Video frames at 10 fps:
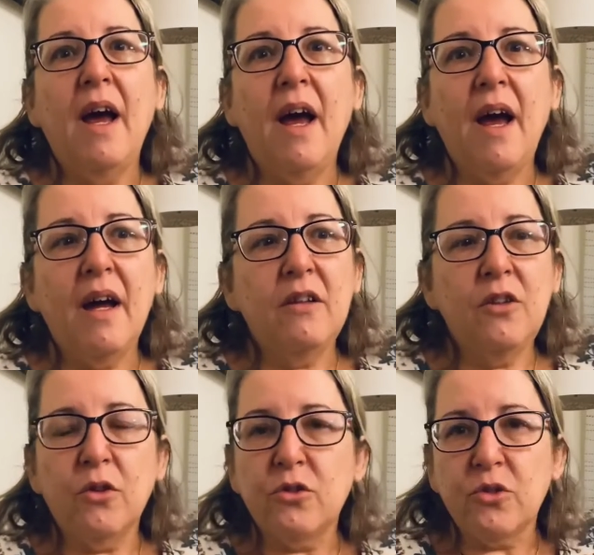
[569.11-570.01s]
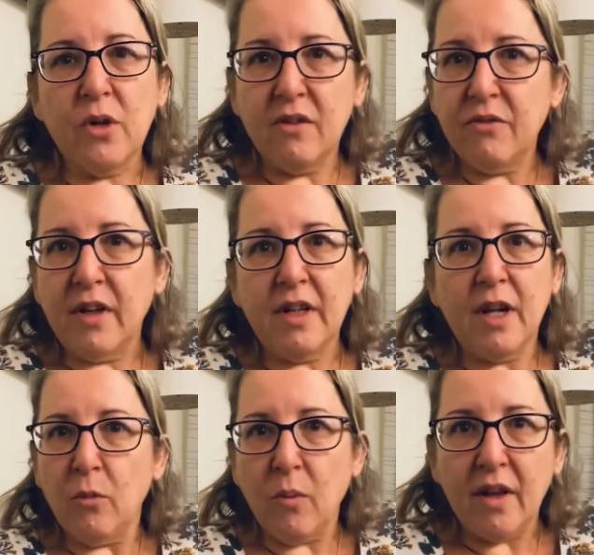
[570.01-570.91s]
and you're trying to find
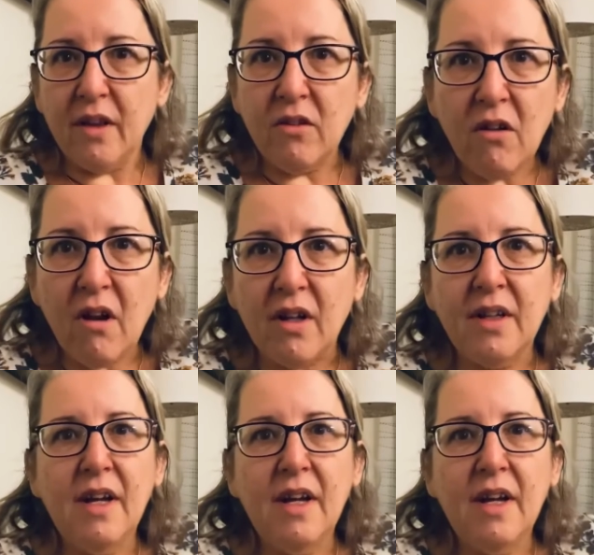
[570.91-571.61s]
out why they're not.